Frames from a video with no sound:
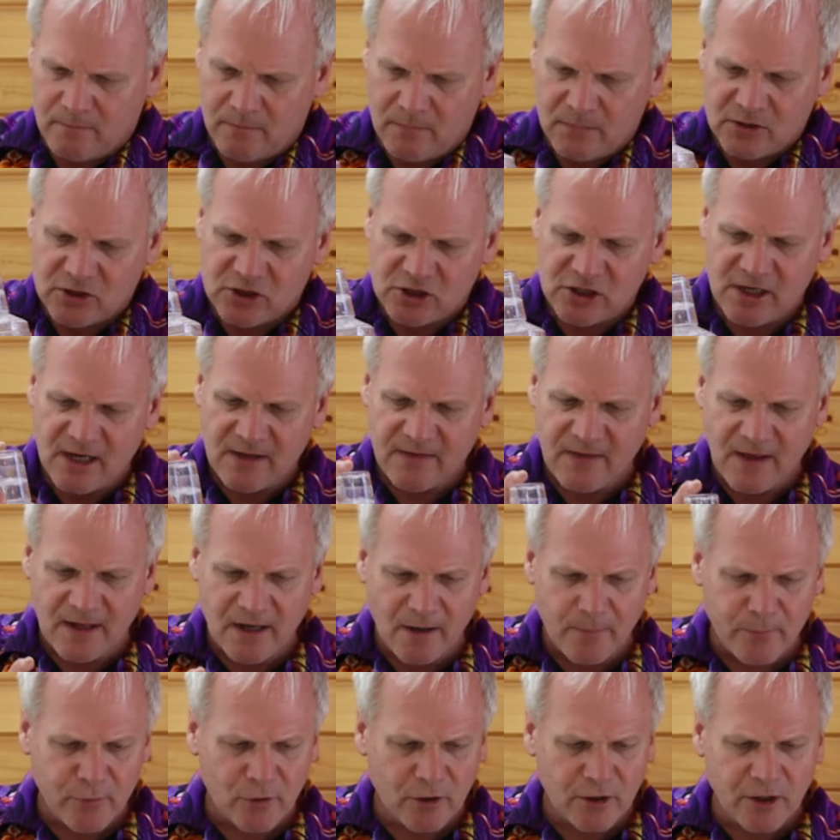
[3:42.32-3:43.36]
up. Shake that
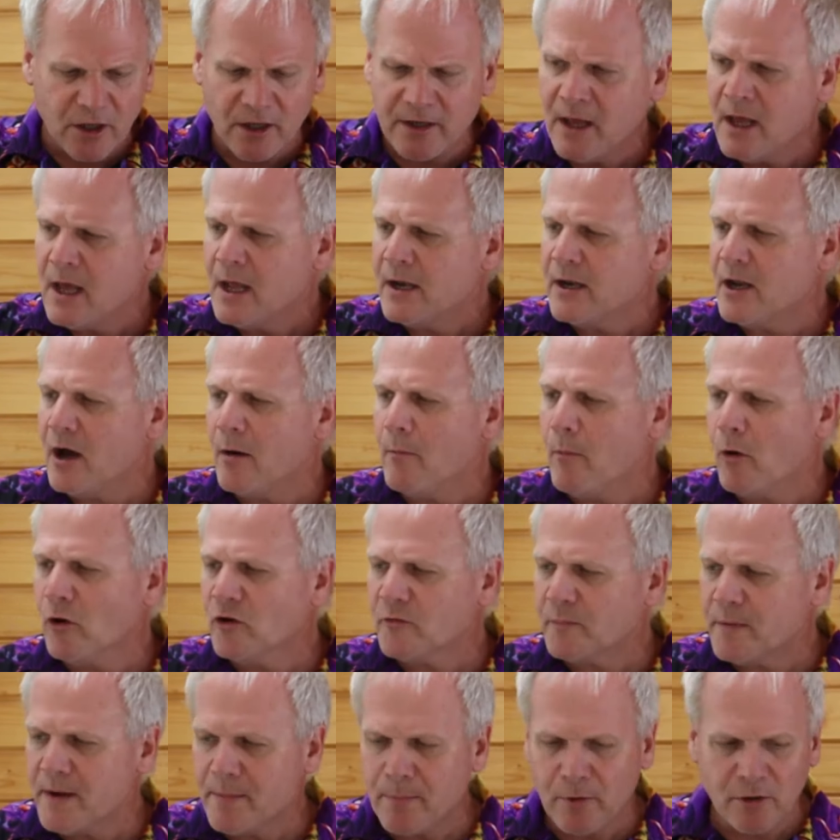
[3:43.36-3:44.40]
up real good. Now
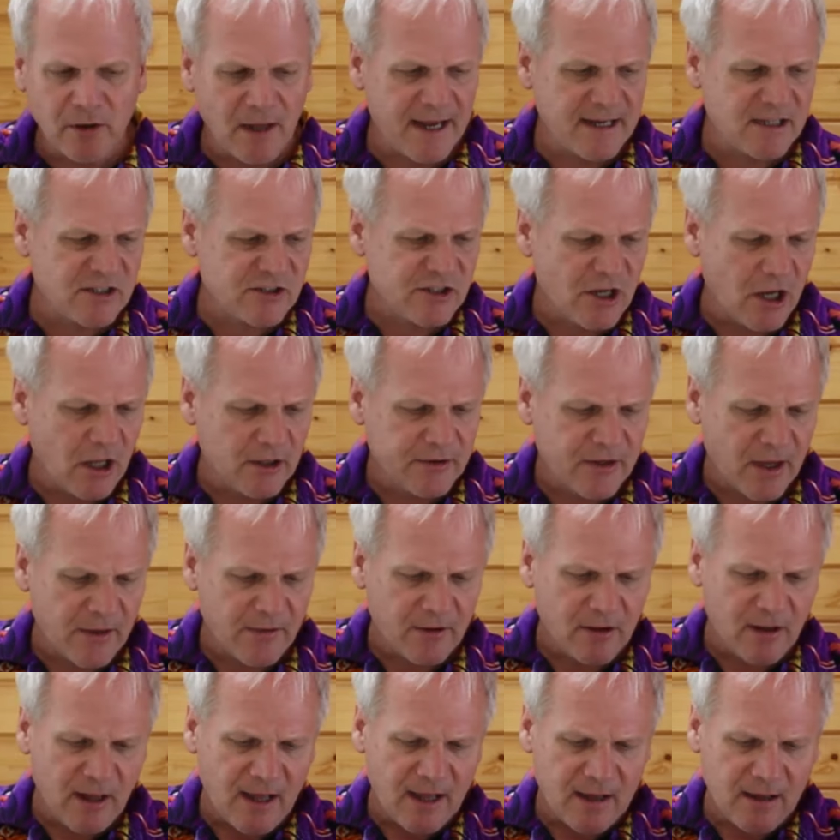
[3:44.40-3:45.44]
most people like salt on
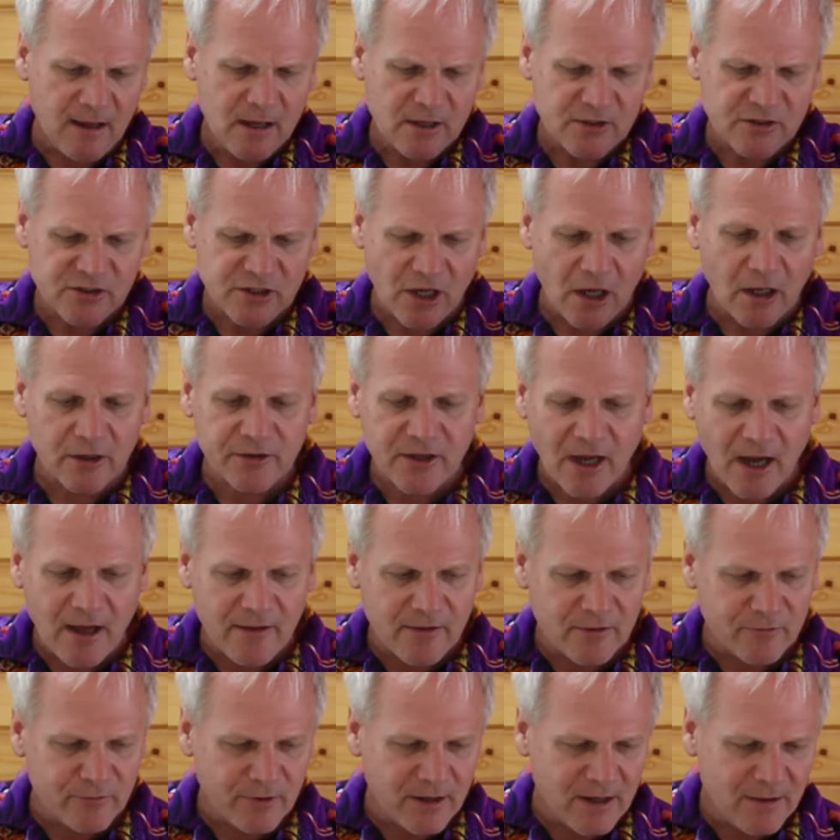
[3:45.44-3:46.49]
the salt on
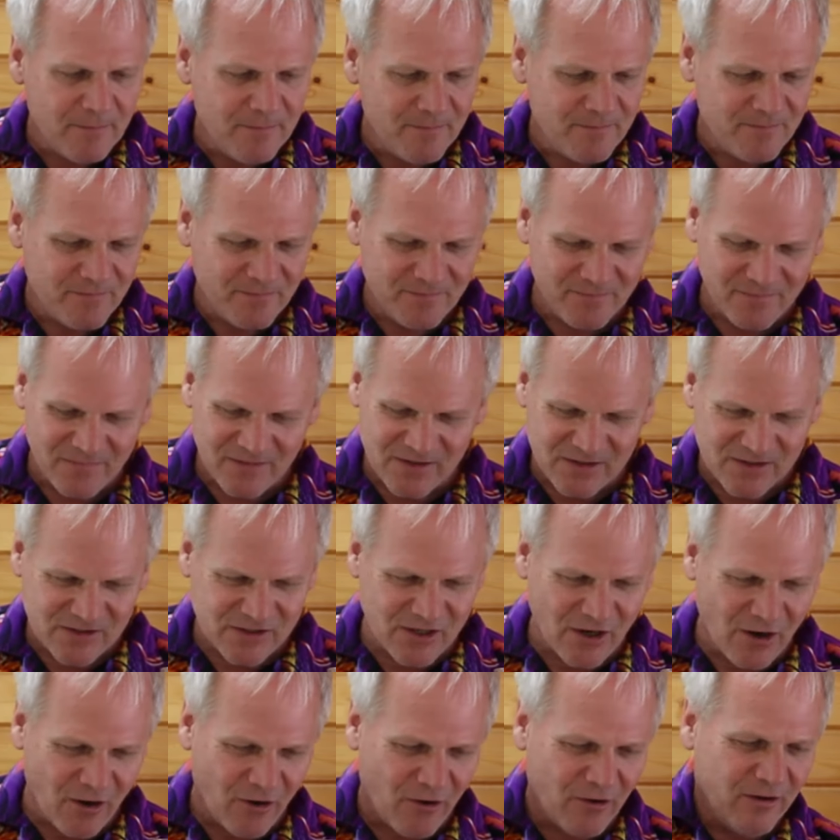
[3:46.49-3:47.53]
the rim.
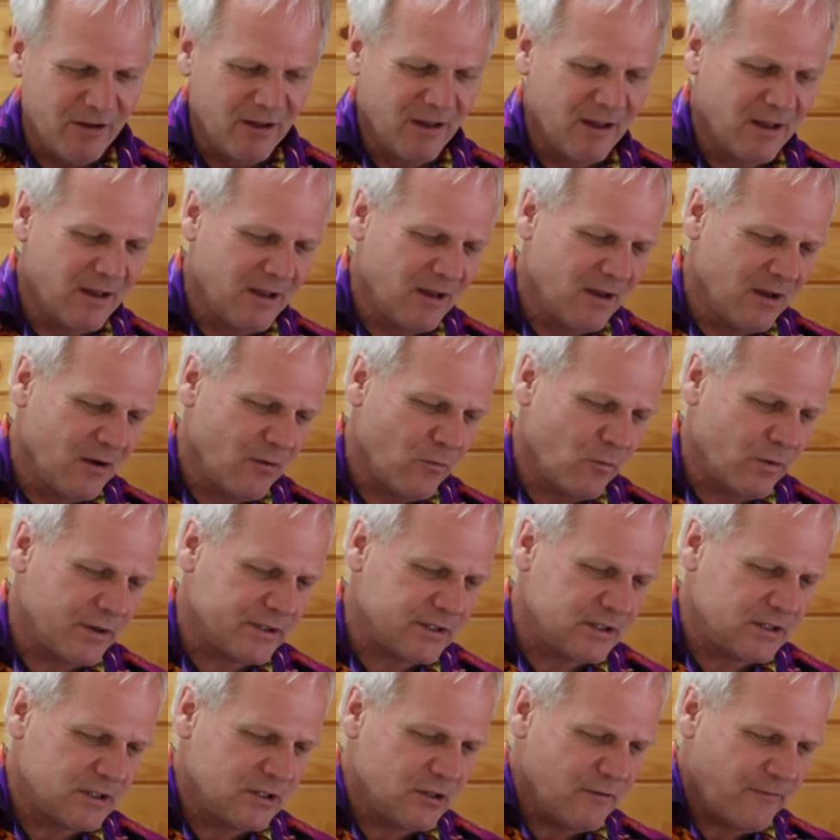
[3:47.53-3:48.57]
So
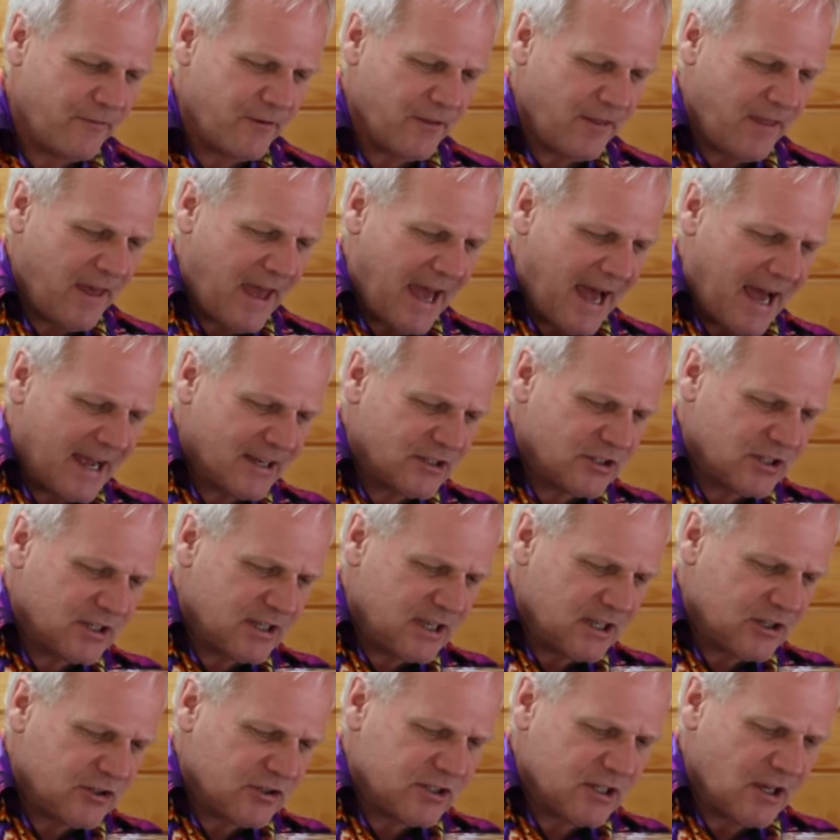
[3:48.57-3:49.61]
what you do for that is you
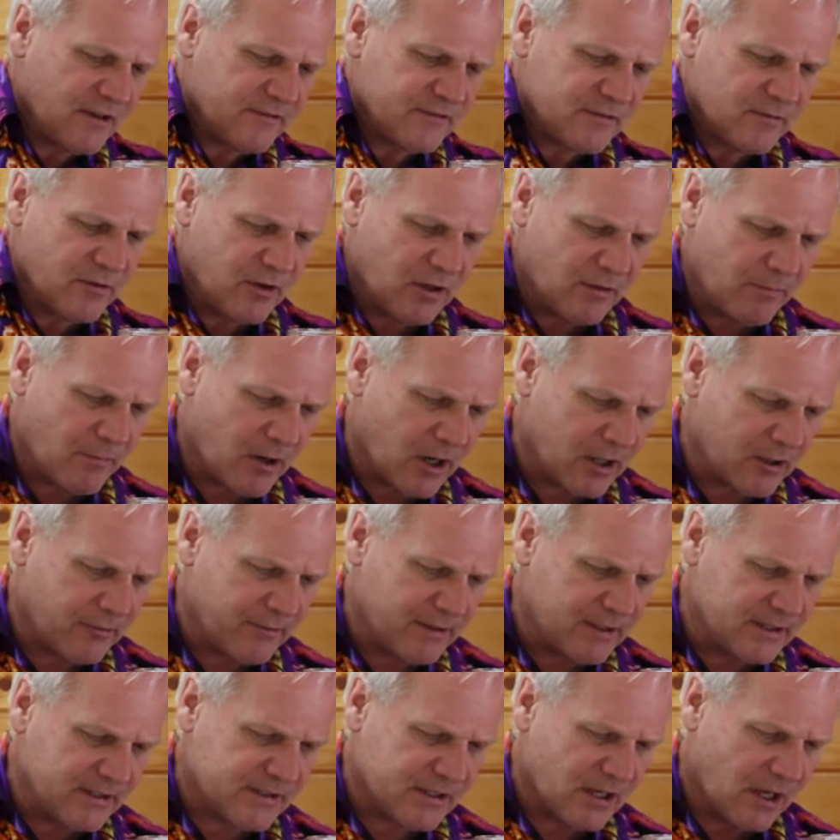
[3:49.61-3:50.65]
get yourself some good
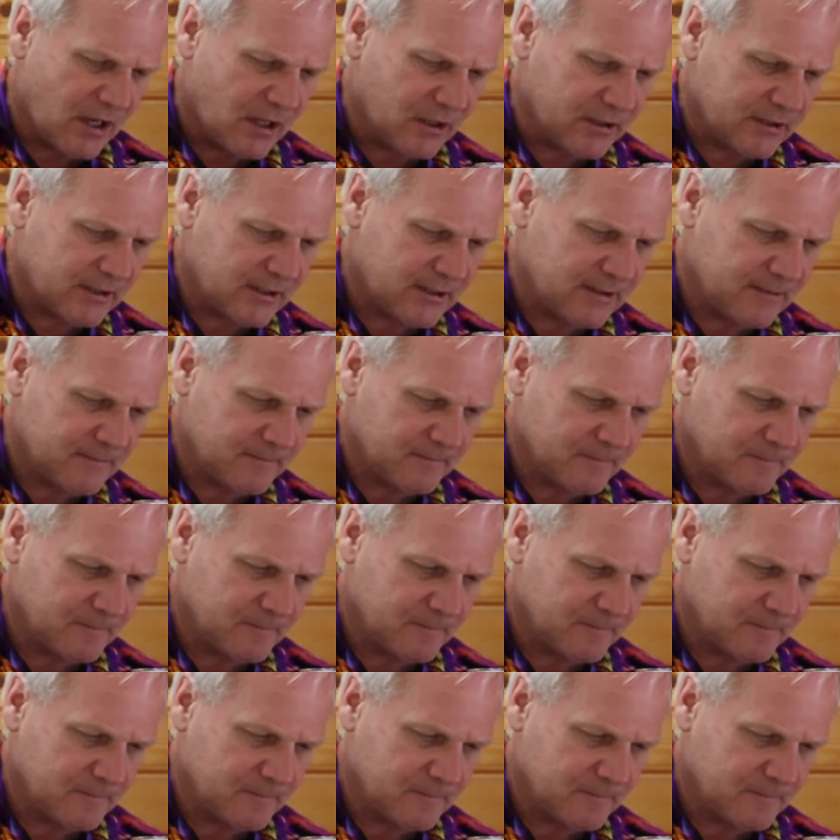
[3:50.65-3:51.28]
margarita salt.